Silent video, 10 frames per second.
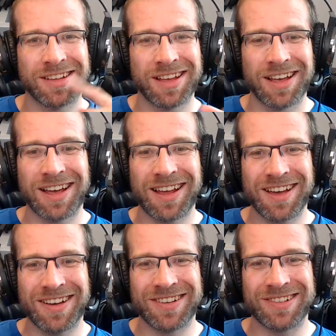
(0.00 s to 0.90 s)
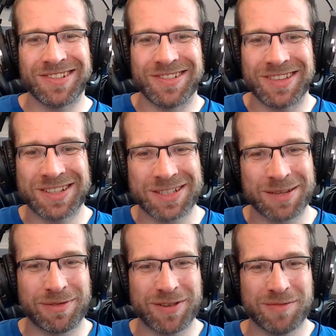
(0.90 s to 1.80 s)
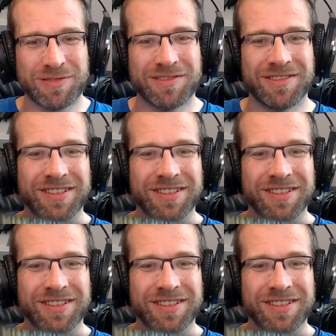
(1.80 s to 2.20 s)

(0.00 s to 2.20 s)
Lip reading: Hello, this is the Provoked Prawn,